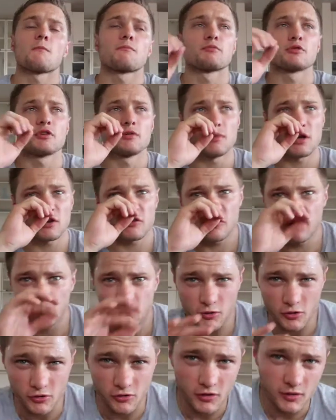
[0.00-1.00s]
pretty much this
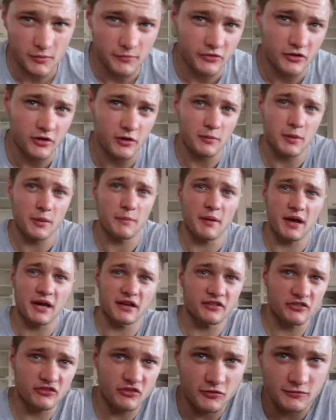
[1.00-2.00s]
program is going to be
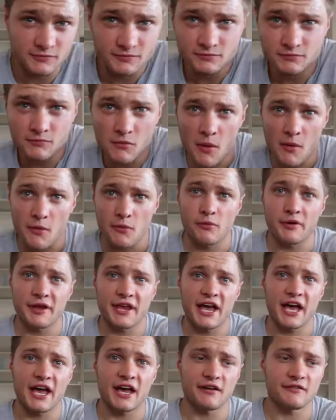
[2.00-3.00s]
based, we
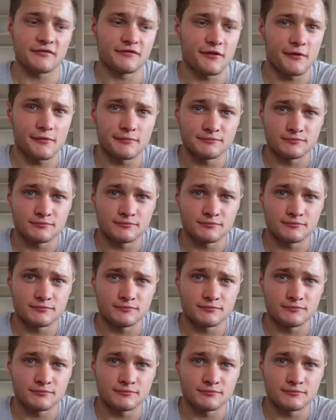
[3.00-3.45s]
have